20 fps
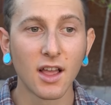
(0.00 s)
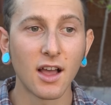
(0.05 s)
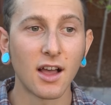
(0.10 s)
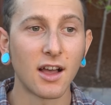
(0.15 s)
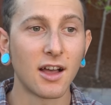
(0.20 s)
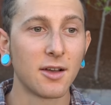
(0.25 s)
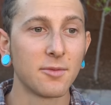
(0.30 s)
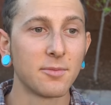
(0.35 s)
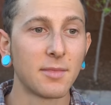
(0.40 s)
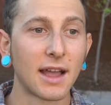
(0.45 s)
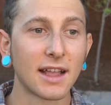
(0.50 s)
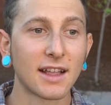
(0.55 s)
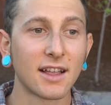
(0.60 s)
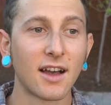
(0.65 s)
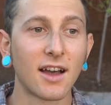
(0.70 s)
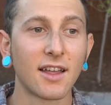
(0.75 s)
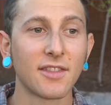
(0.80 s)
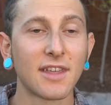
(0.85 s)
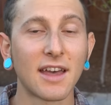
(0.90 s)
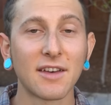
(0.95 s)
I
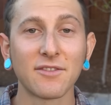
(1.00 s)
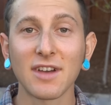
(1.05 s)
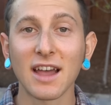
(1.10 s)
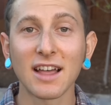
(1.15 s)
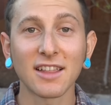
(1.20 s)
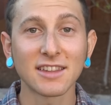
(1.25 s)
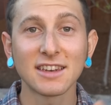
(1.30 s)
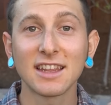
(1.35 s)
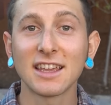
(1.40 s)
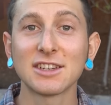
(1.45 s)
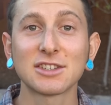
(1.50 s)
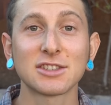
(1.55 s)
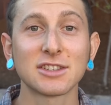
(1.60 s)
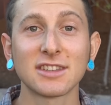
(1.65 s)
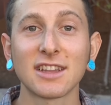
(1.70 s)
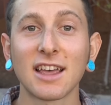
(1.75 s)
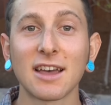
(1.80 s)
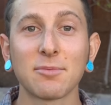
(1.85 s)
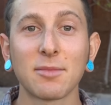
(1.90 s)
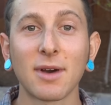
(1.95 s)
got that
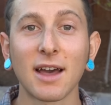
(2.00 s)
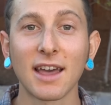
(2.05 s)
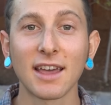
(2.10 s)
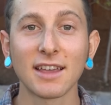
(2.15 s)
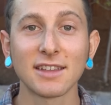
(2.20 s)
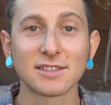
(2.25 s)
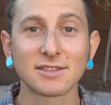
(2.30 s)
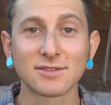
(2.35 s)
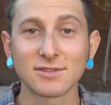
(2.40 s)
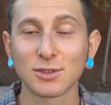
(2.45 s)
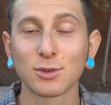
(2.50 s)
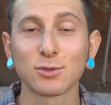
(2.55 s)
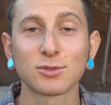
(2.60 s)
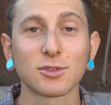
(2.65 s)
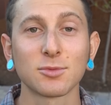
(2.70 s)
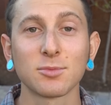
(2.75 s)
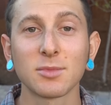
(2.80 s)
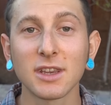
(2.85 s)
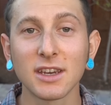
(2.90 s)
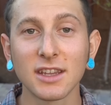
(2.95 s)
validation that my
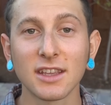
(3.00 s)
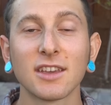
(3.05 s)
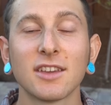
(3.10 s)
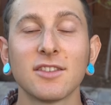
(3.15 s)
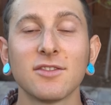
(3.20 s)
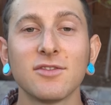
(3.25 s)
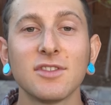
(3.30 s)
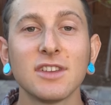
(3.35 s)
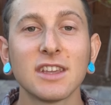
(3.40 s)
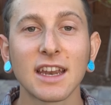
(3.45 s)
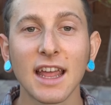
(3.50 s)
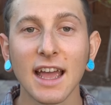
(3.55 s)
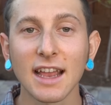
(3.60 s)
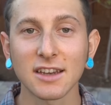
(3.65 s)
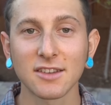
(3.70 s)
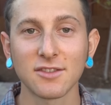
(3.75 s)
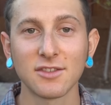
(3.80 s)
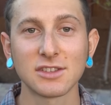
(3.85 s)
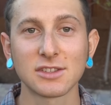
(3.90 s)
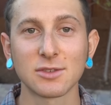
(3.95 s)
social media and vegan
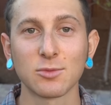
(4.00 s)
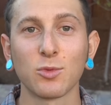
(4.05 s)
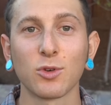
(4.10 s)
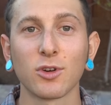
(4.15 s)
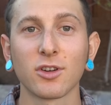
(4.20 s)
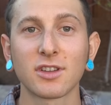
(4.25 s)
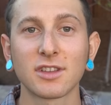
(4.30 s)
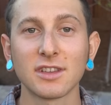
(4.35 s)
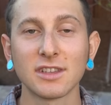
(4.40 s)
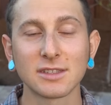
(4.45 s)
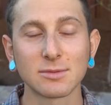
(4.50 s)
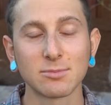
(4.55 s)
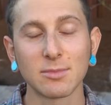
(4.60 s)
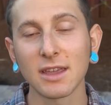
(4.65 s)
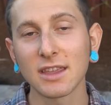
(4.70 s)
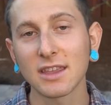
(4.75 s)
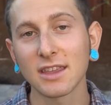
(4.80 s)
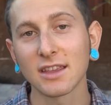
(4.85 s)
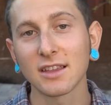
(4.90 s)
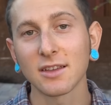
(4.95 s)
activism work is
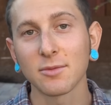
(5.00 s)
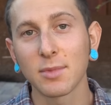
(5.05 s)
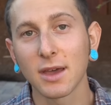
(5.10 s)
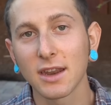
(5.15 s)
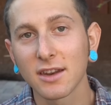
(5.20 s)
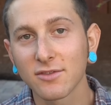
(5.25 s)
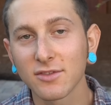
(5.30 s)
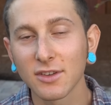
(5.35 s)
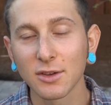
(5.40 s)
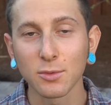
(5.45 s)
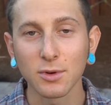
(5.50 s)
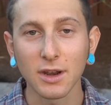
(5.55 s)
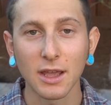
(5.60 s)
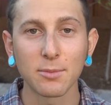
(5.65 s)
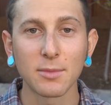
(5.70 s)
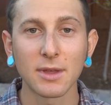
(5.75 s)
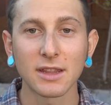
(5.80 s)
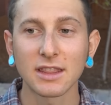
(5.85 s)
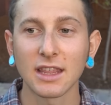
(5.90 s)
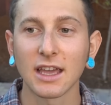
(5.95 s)
making a benefit when
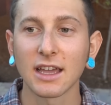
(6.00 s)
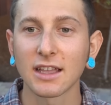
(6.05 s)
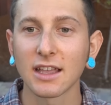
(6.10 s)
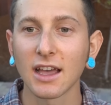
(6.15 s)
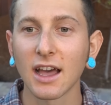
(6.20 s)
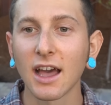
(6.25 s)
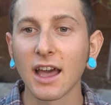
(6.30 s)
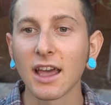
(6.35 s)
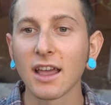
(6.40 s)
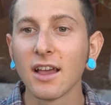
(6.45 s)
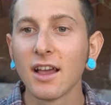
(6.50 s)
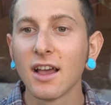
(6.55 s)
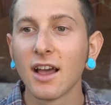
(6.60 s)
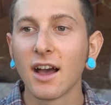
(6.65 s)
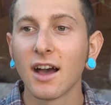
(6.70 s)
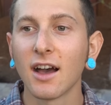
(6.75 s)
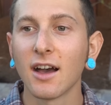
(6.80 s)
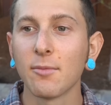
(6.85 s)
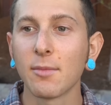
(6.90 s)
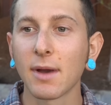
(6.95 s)
I met that guy.
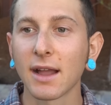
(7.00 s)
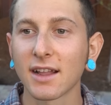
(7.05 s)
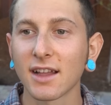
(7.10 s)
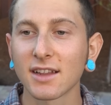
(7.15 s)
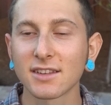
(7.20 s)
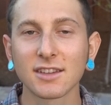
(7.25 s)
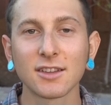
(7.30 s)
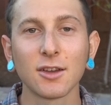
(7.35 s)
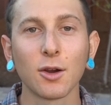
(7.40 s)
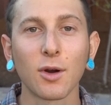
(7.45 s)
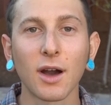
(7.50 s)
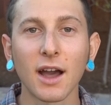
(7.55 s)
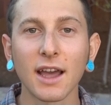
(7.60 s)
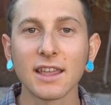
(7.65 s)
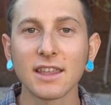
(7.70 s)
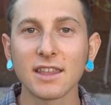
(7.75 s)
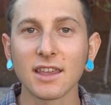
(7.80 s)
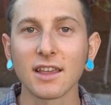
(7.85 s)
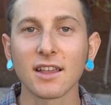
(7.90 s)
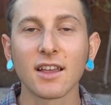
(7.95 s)
I got to go
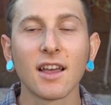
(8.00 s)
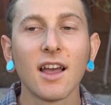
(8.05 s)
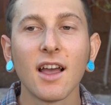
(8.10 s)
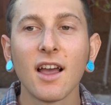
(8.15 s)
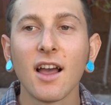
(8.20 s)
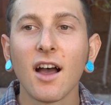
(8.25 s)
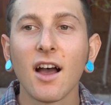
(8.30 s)
hiking.